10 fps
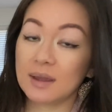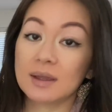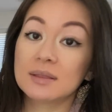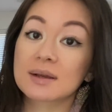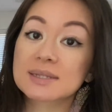
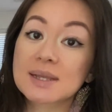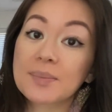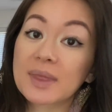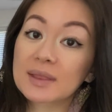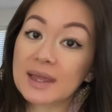It looks
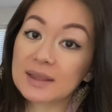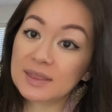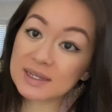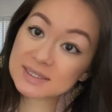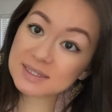something like
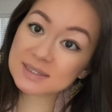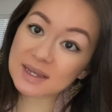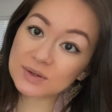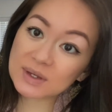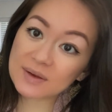this,
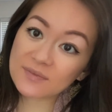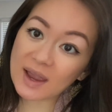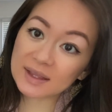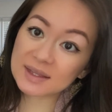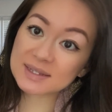and you can
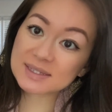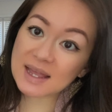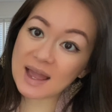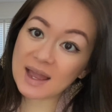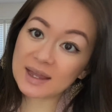find this
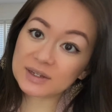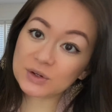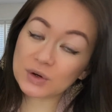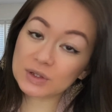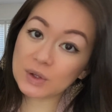at
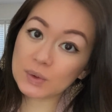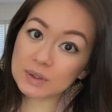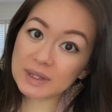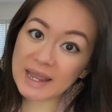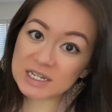your
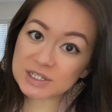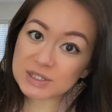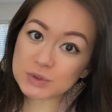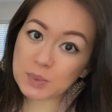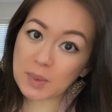local Asian
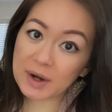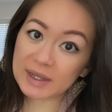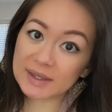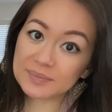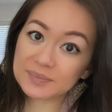
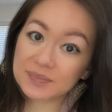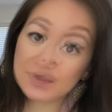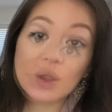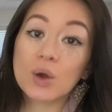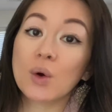supermarket.
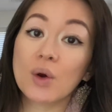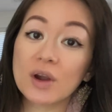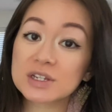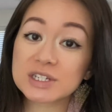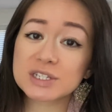
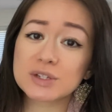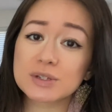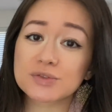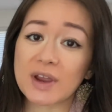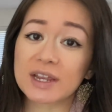Or just
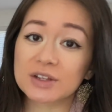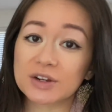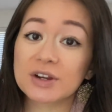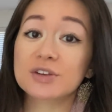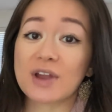use
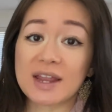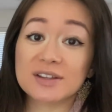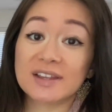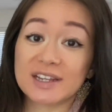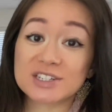regular
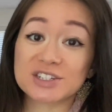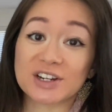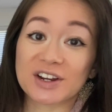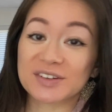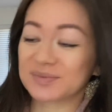granulated
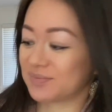sugar.